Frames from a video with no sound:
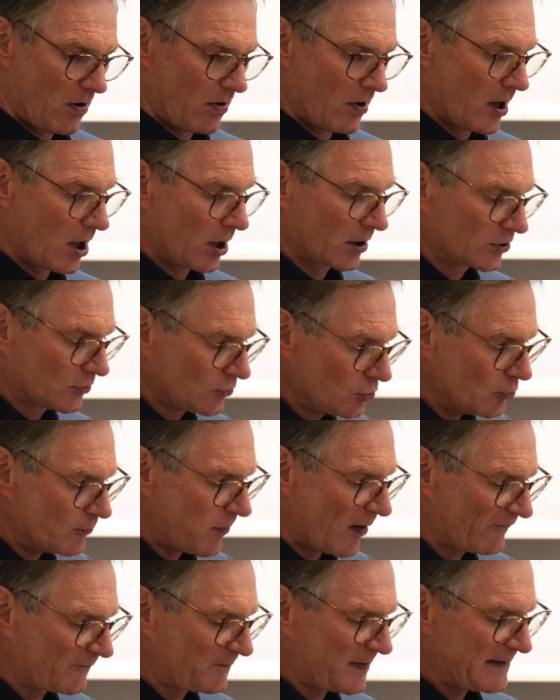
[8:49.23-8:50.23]
or a
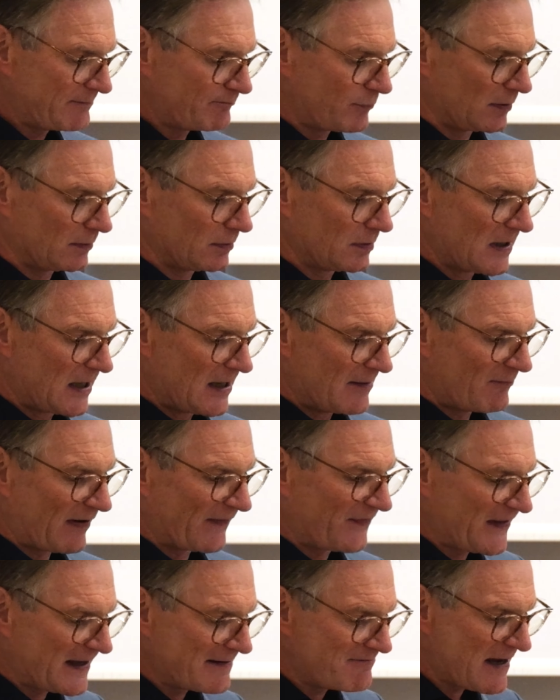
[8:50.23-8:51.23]
group of people,
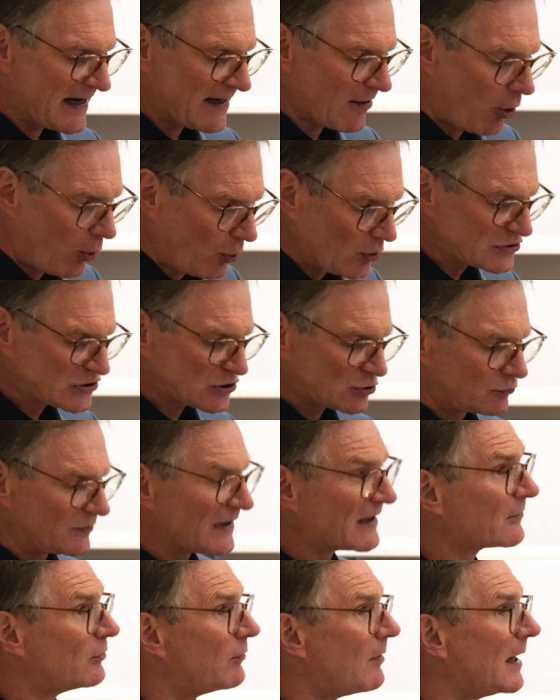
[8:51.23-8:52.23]
but they may also
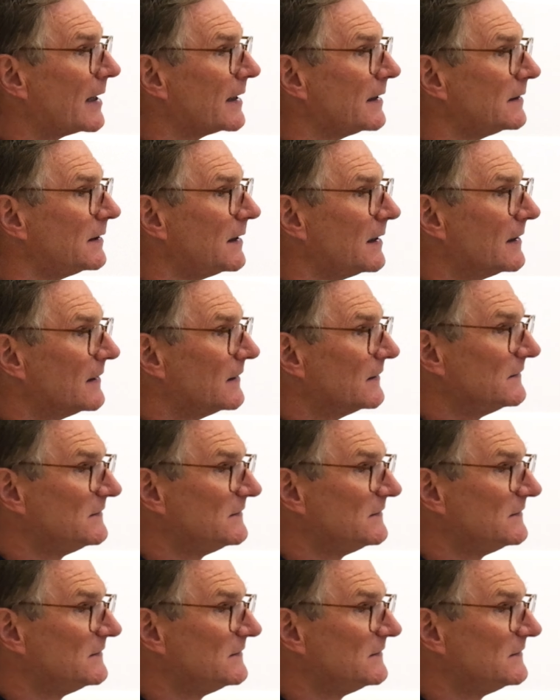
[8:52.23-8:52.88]
require